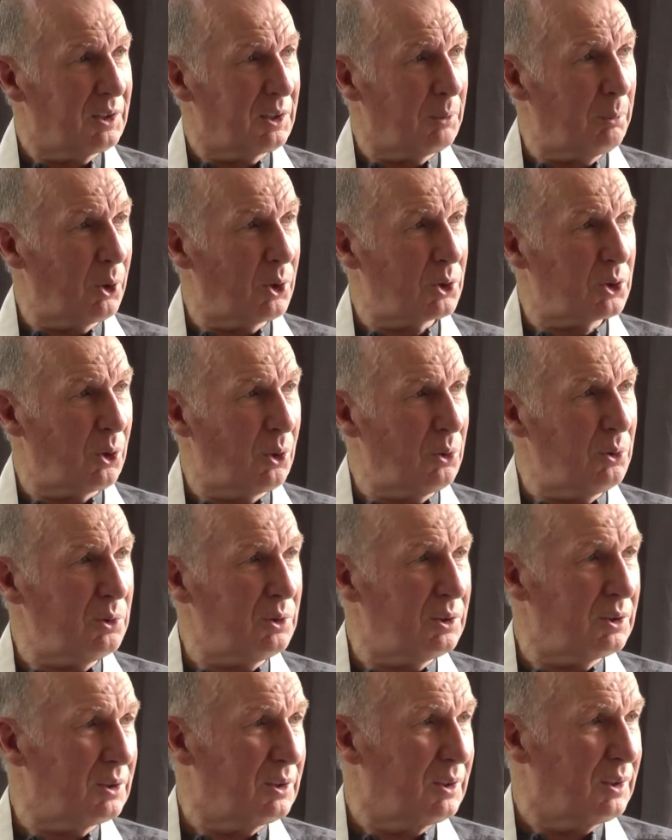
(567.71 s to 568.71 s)
the Buddha's
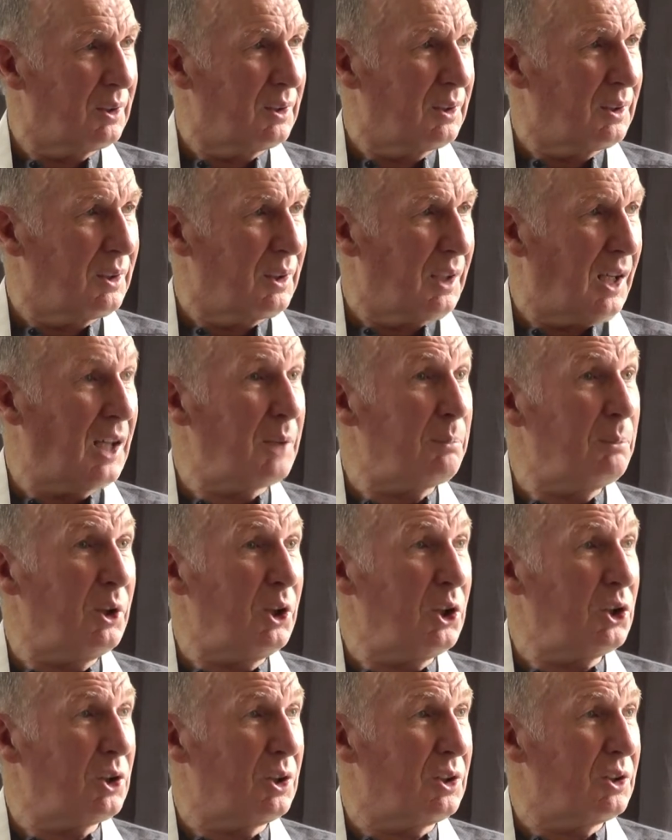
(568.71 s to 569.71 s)
own
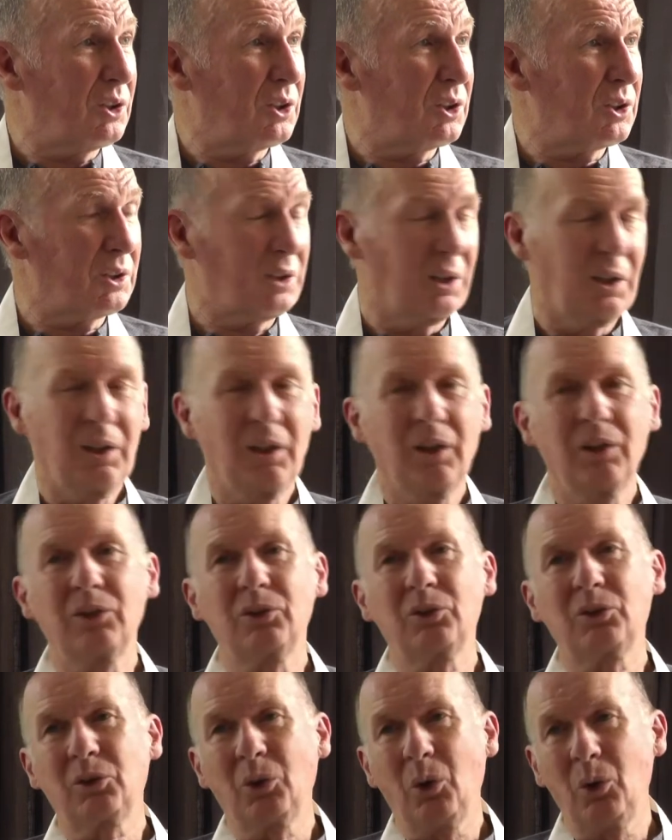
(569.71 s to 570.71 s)
admonitions
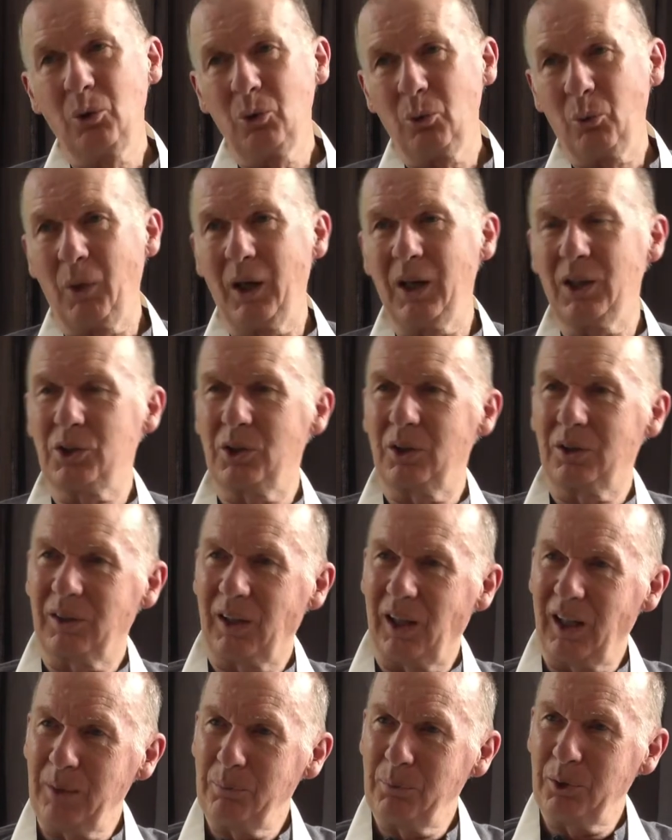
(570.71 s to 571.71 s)
don't waste your
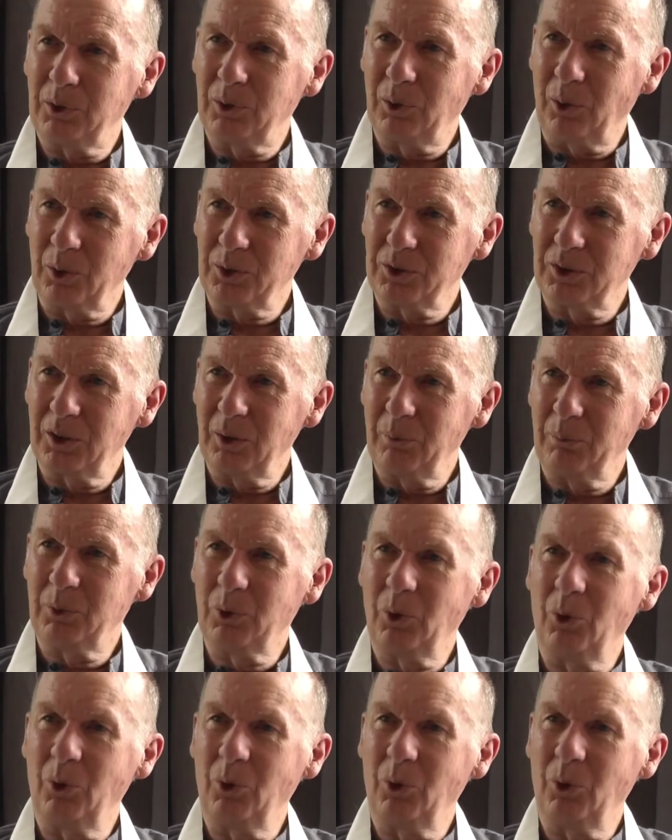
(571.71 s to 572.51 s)
time in gossip.